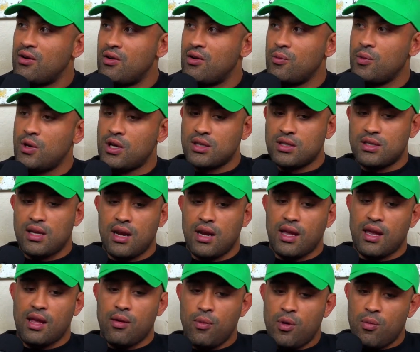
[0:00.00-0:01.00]
because then I
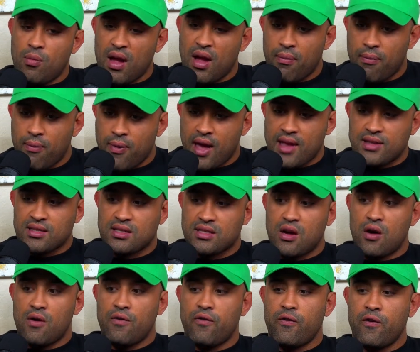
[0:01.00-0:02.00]
can be my best
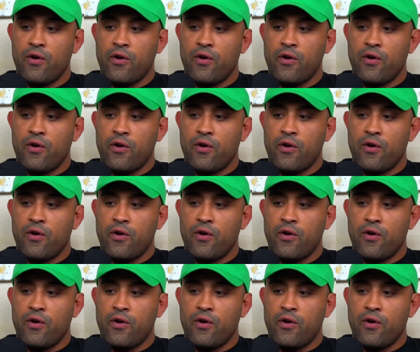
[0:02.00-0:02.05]
self